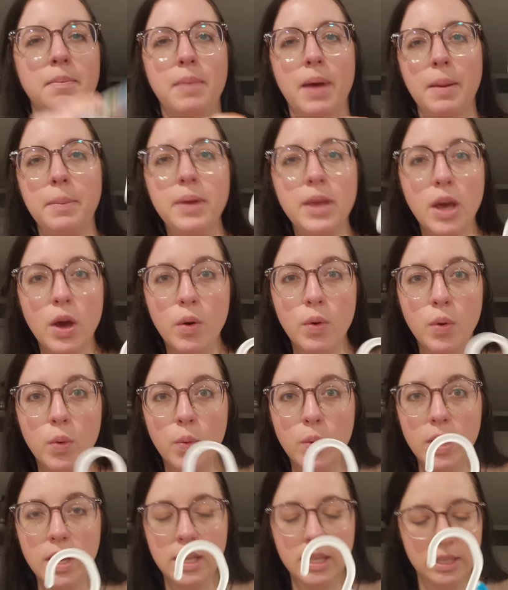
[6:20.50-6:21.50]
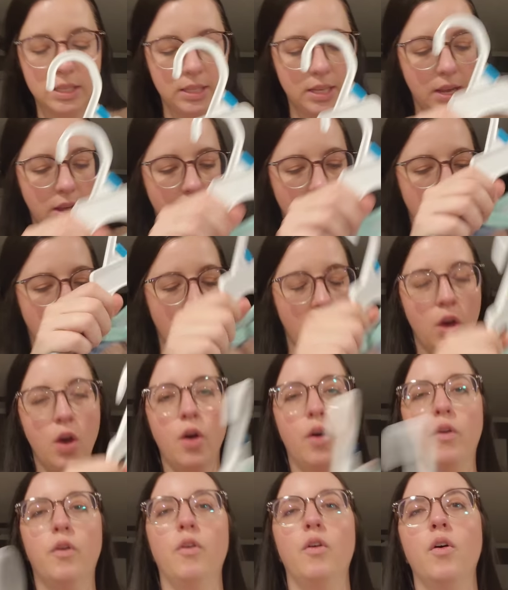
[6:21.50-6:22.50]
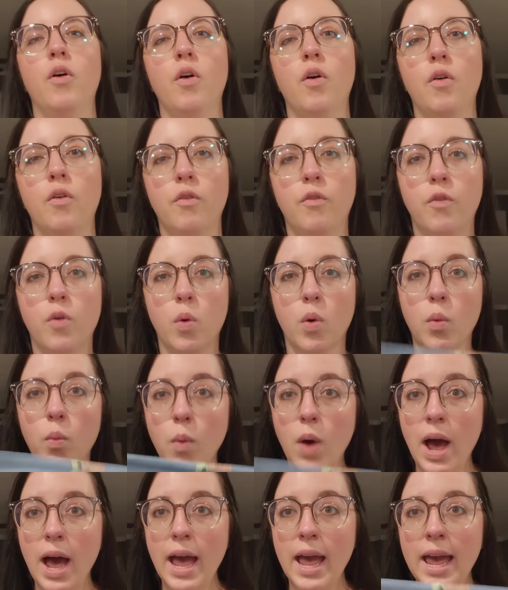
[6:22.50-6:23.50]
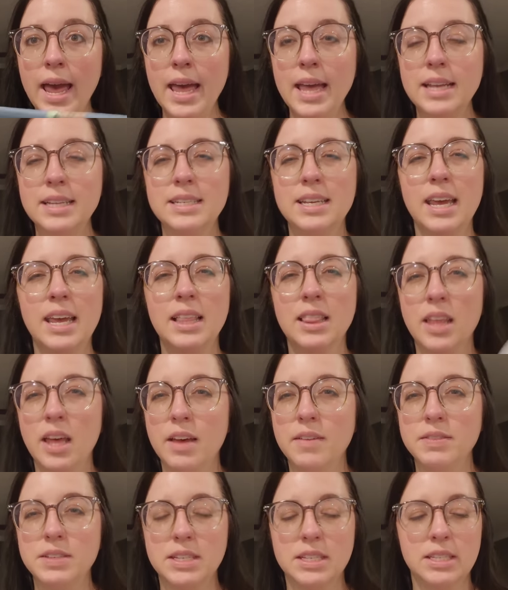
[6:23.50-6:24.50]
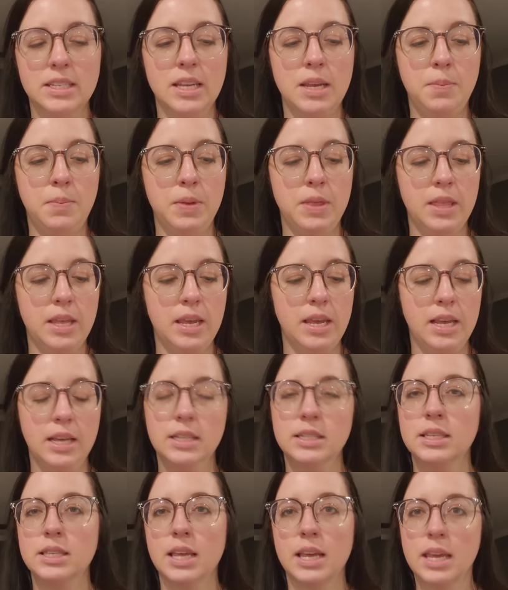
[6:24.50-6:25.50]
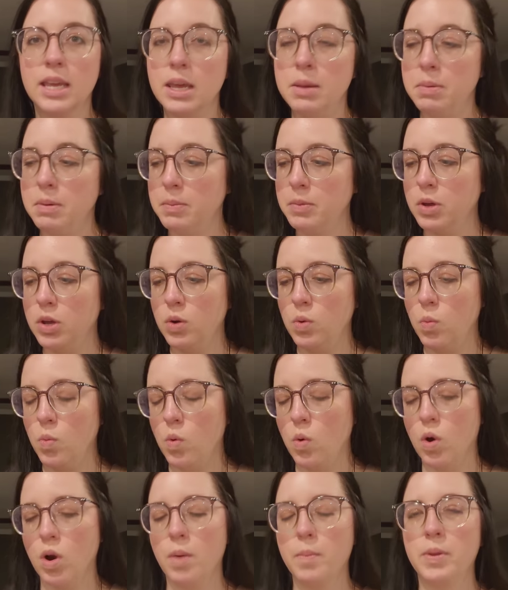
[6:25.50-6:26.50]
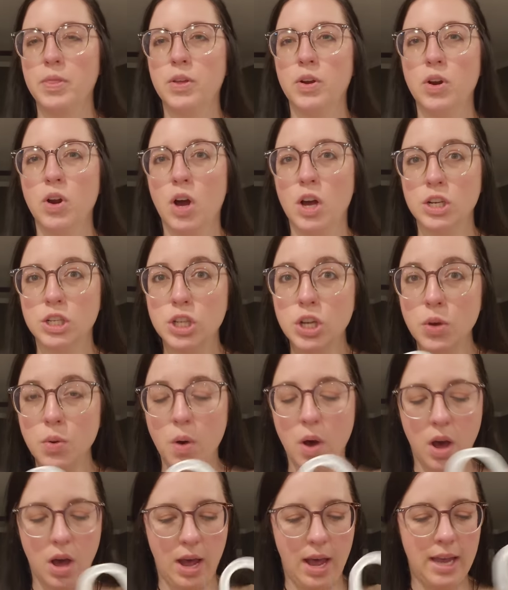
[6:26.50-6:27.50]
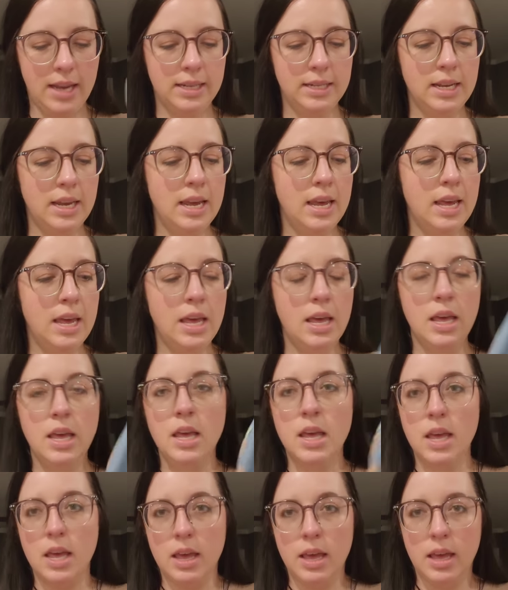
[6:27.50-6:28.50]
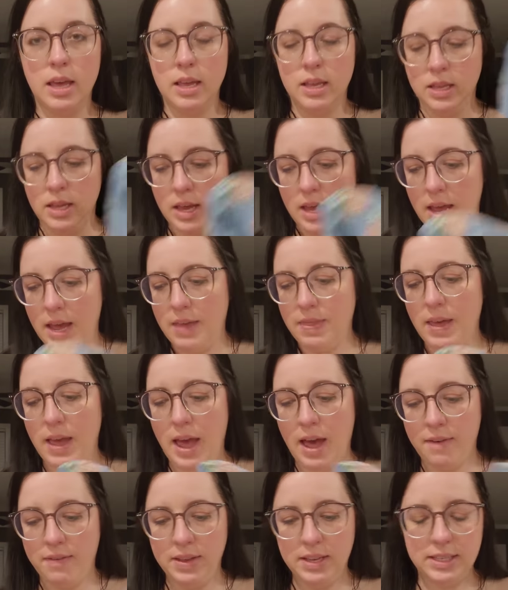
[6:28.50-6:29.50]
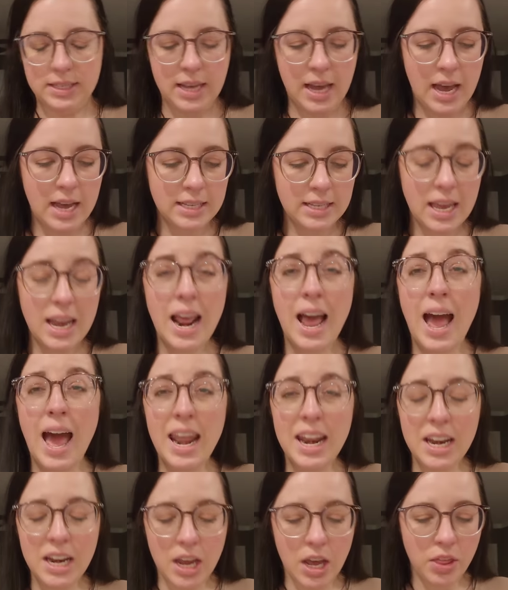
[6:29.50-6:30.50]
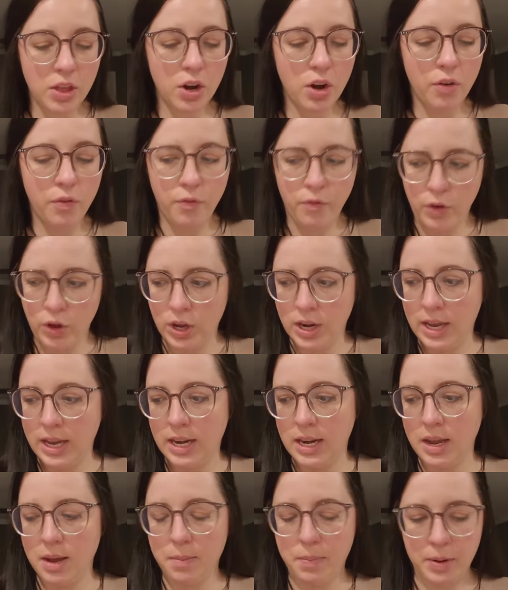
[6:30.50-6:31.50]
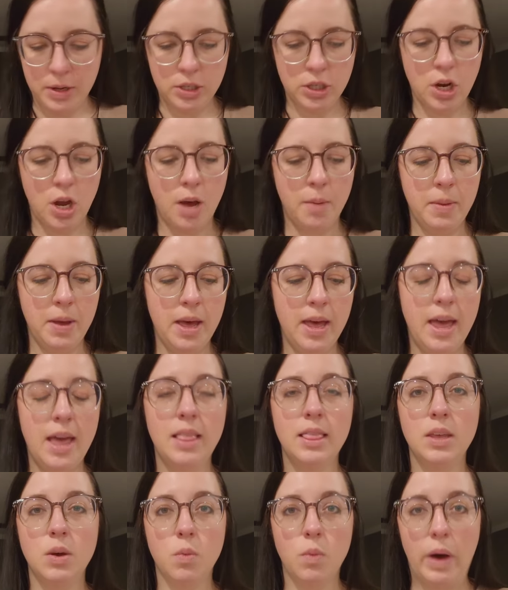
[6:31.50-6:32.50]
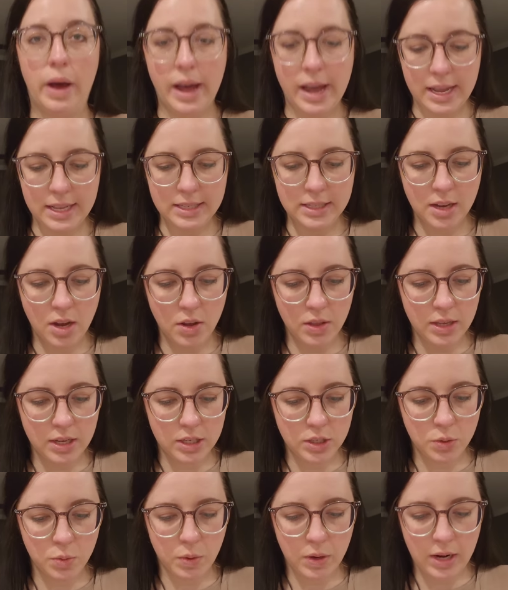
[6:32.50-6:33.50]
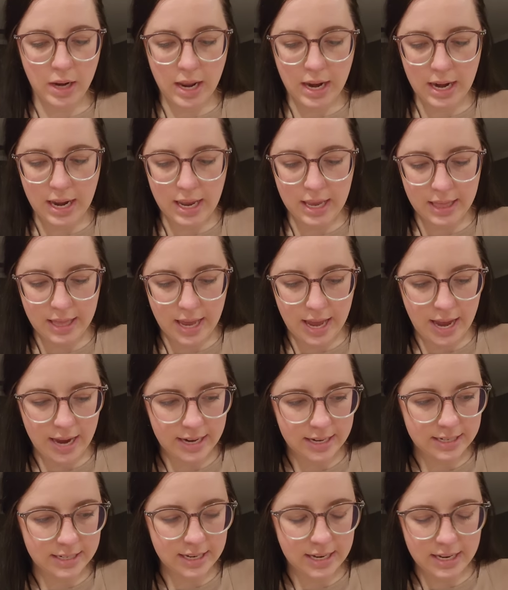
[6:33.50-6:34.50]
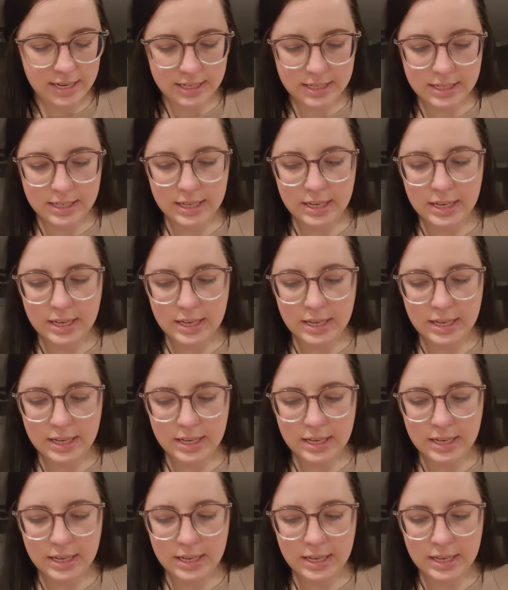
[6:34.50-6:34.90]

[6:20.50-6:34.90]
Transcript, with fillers: Baby Yoda ones for Wyatt. He loves to sleep in these. They keep him good and warm, but they're not too hot. And they have his size. And I had another footed pajama, and then Wyatt saw this one, and he liked it.